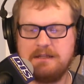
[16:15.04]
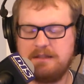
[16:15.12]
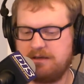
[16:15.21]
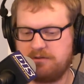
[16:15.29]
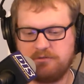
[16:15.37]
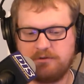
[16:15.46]

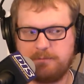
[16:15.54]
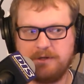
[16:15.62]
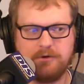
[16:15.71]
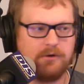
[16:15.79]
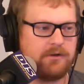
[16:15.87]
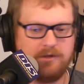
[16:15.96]
That could just be
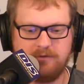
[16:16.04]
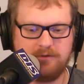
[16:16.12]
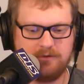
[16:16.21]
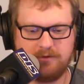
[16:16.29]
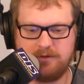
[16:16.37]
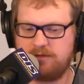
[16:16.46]
cookies
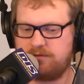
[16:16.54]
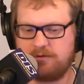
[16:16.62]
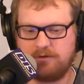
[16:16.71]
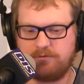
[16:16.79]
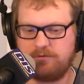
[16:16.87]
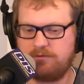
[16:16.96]
and all that
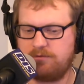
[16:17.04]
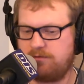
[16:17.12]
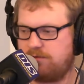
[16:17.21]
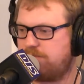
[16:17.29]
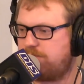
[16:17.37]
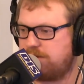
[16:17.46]
stuff.
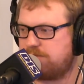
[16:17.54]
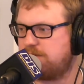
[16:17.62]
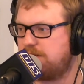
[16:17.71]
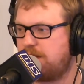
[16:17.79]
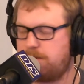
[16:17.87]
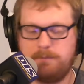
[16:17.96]

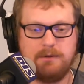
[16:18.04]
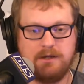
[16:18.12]
Fixing that, but